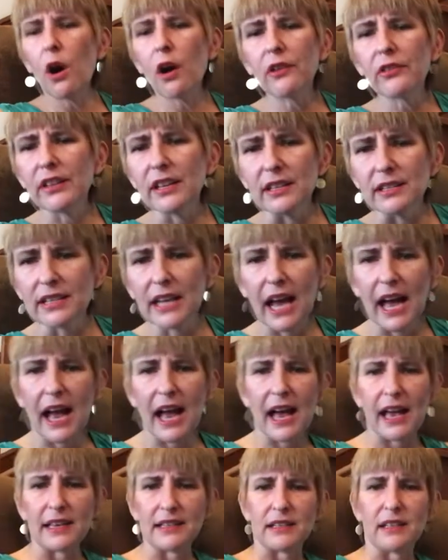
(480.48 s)
are these
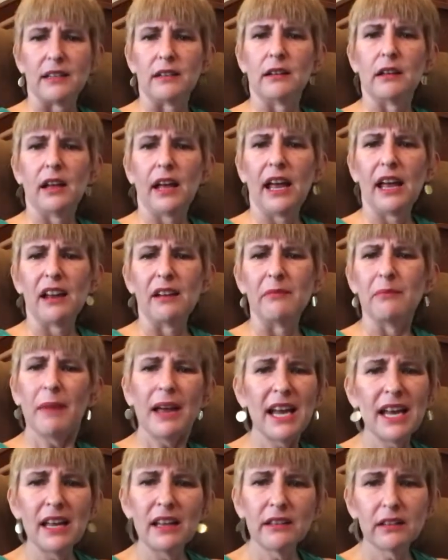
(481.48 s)
guys? And, and
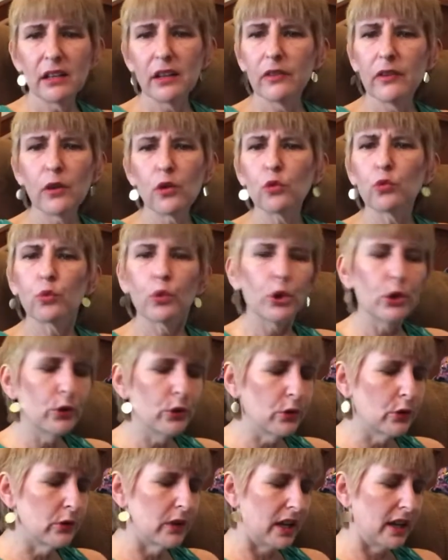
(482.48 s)
man, they're
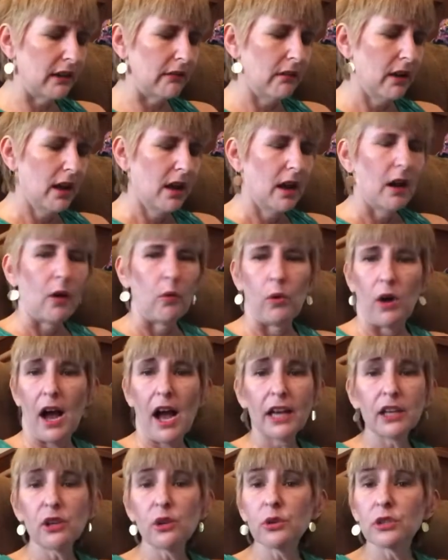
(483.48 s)
rude. And, well,
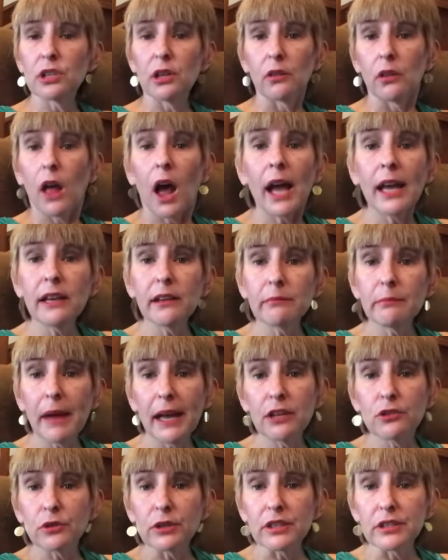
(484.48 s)
I used to like
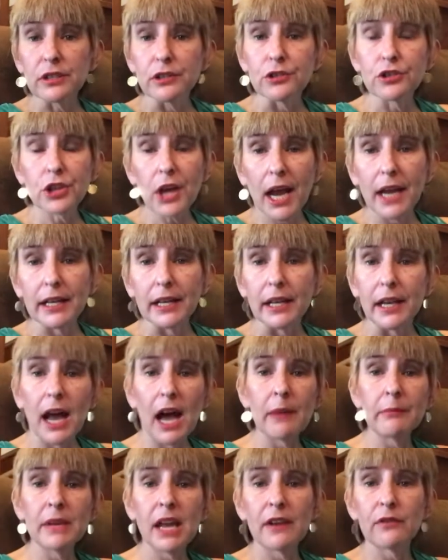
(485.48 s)
Matrix and Shady, and
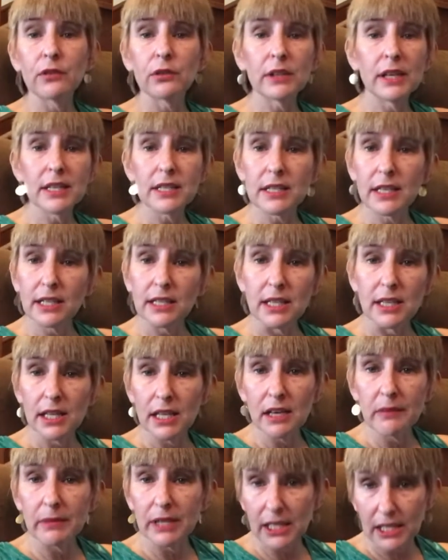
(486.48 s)
I'm never listening to
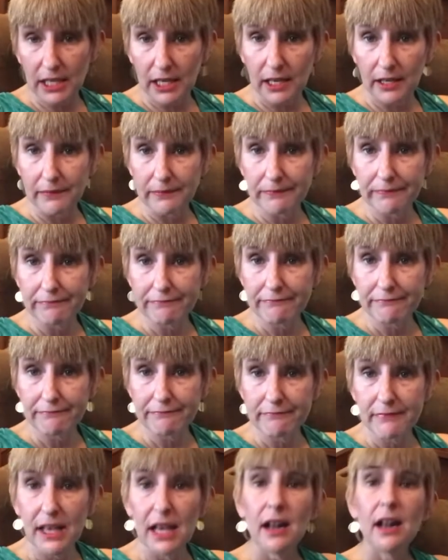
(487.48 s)
them again.
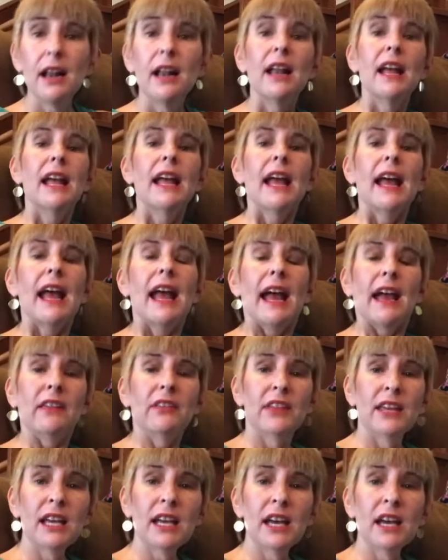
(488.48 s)

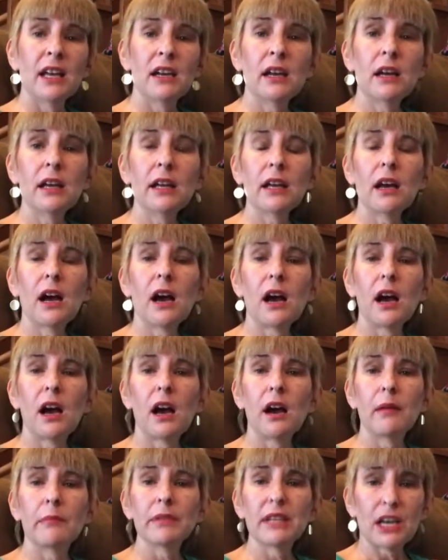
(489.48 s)
And then
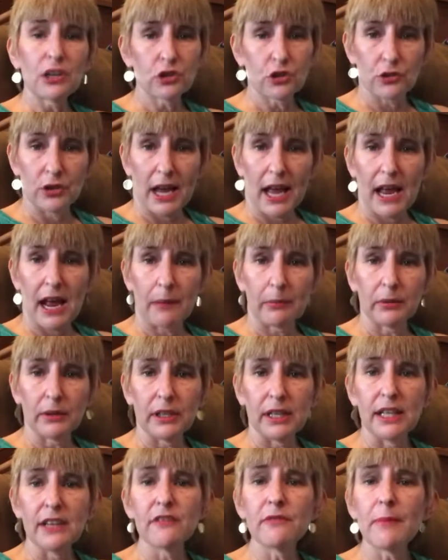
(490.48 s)
um, yesterday, I
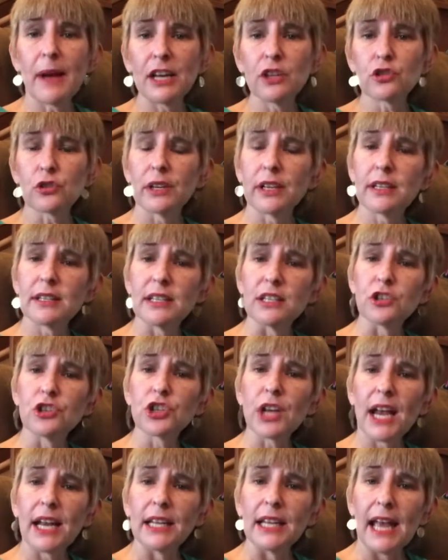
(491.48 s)
believe Matrix and
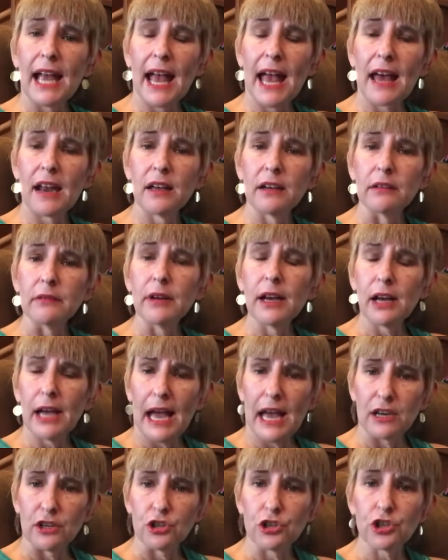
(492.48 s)
Shady had a
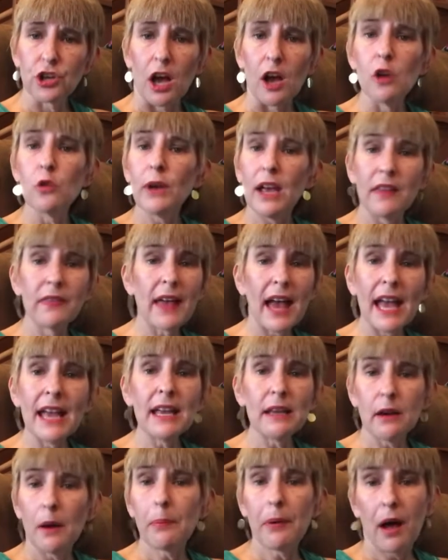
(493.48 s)
had a show, and
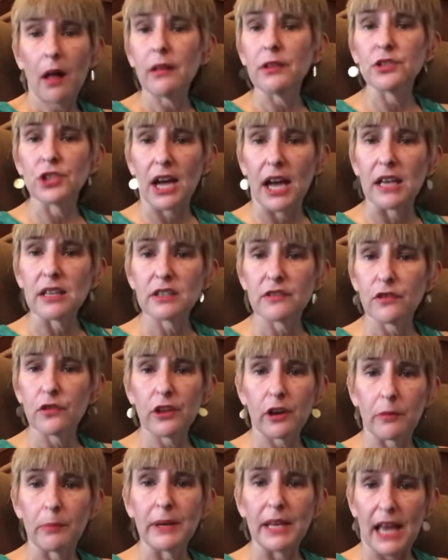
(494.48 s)
they apologized for
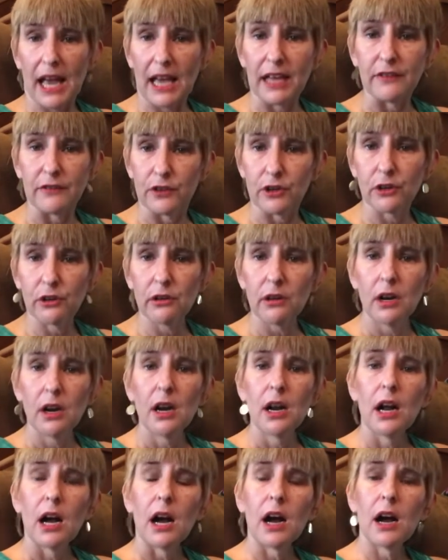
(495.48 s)
their behavior.
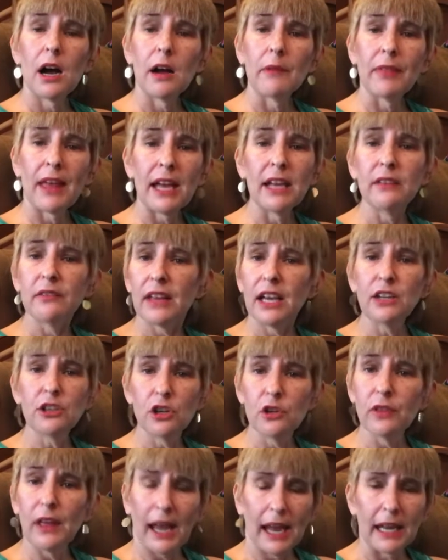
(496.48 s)
Uh, they they
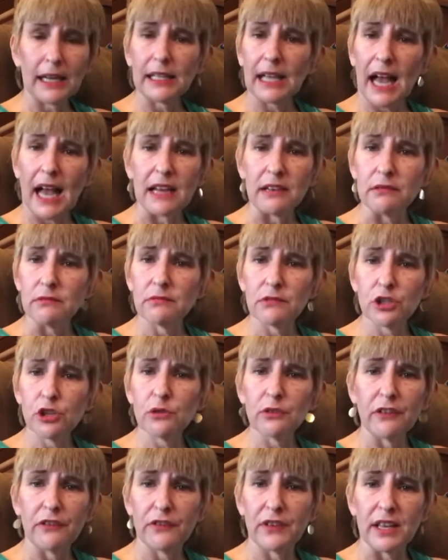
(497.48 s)
knew they had gotten
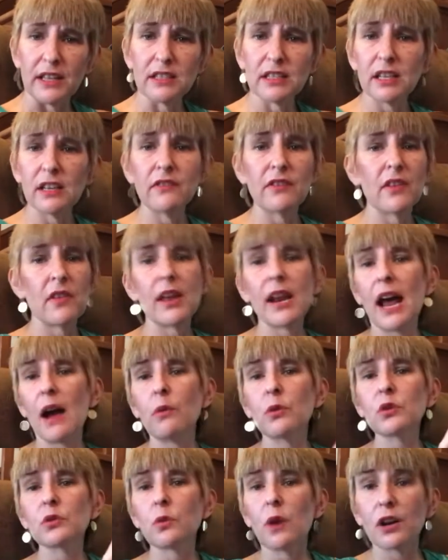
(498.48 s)
too defensive, and then I
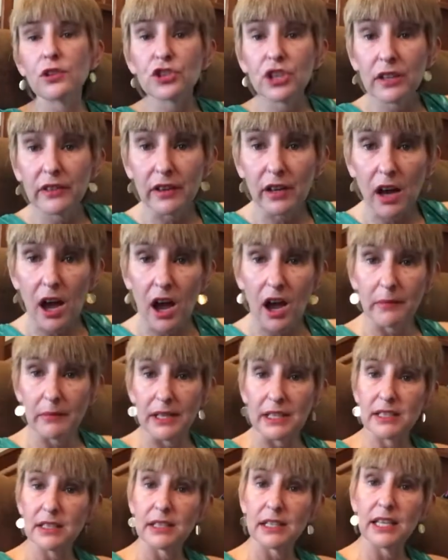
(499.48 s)
was watching the
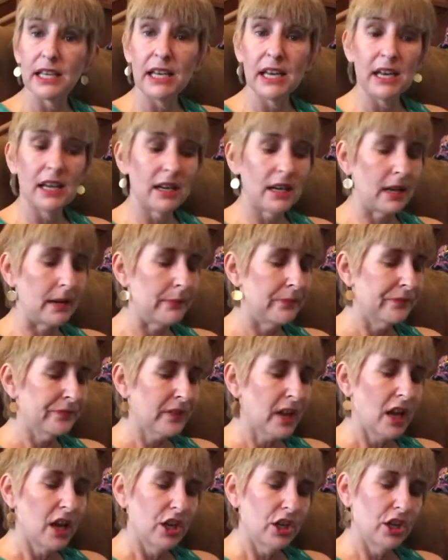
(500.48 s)
comments again, and
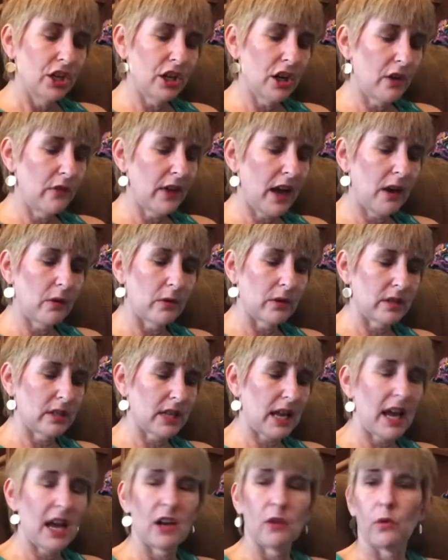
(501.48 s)
you know they were
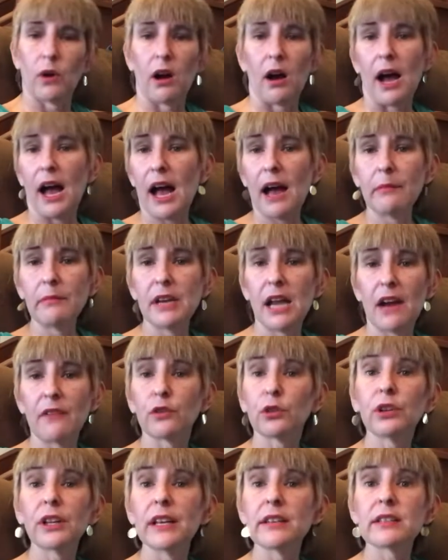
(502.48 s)
saying, "Well, I'm
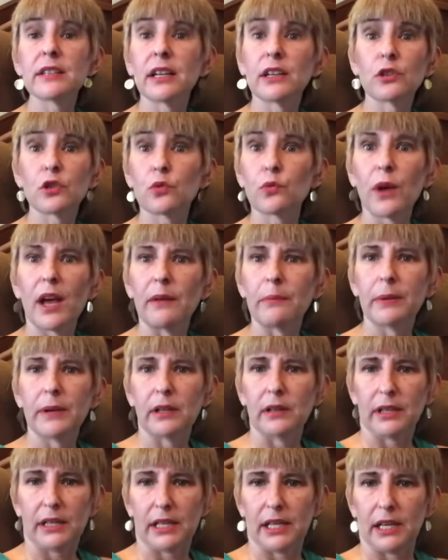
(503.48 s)
never listening to Red
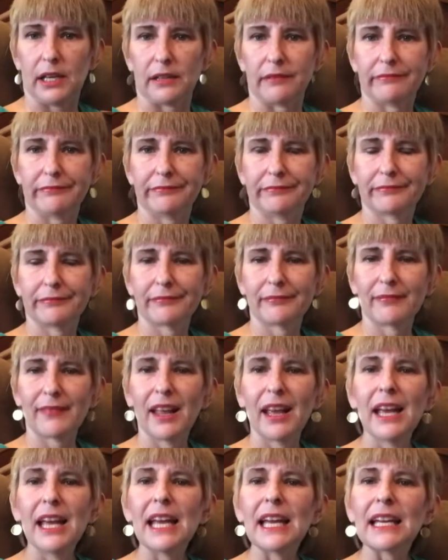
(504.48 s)
Pill again."
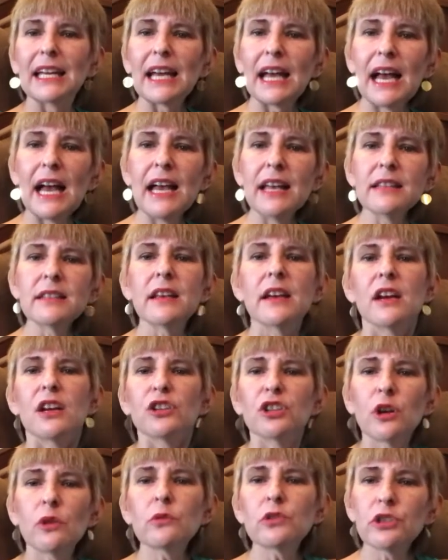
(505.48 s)
Guys,
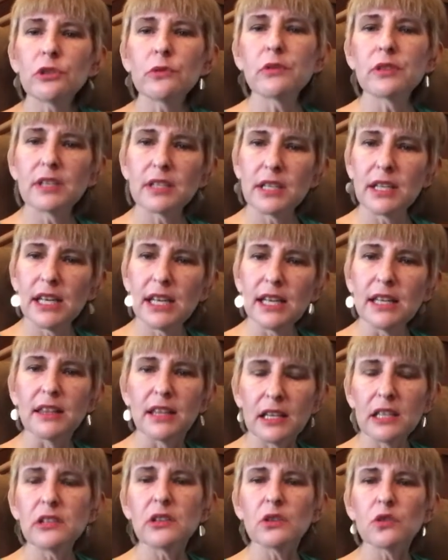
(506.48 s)
don't you see?
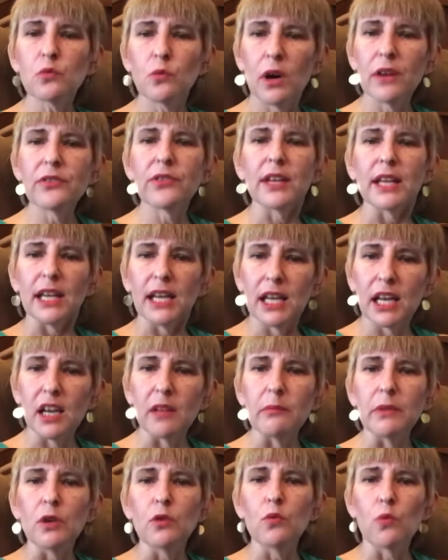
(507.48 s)
This is what the
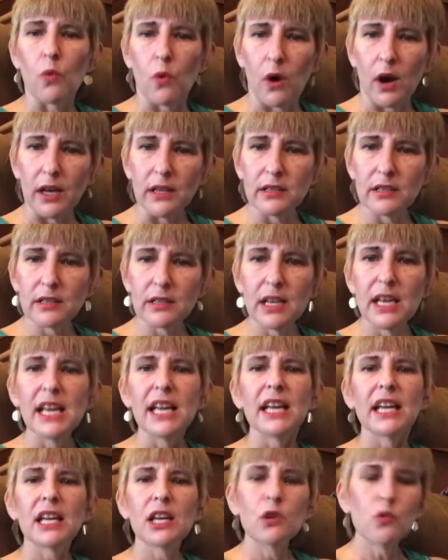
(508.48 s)
enemy wants.
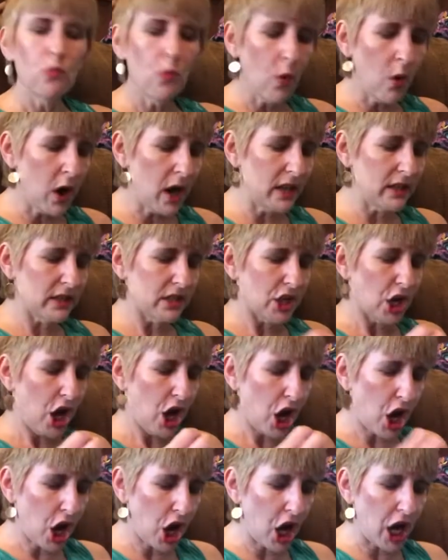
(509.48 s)
He wants
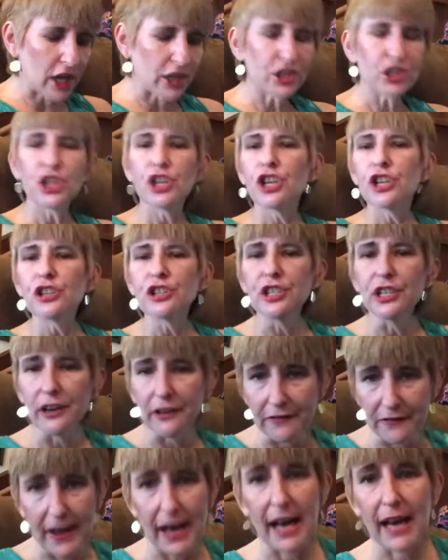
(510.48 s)
us
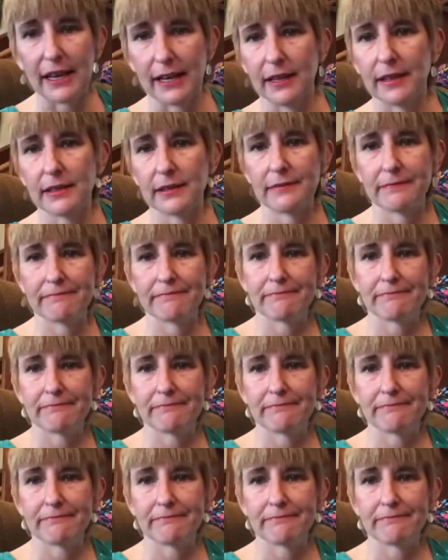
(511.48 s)
divided.